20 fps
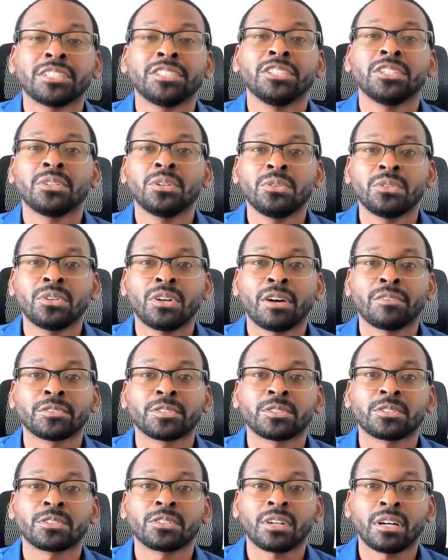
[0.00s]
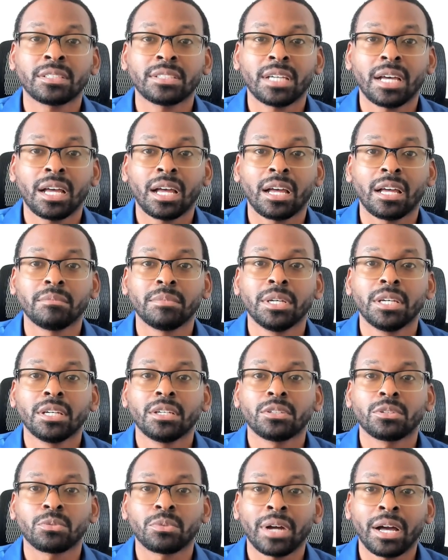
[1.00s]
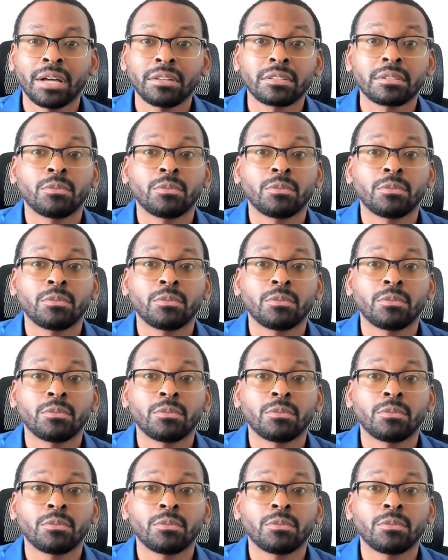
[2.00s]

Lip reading: to your loan officer on time throughout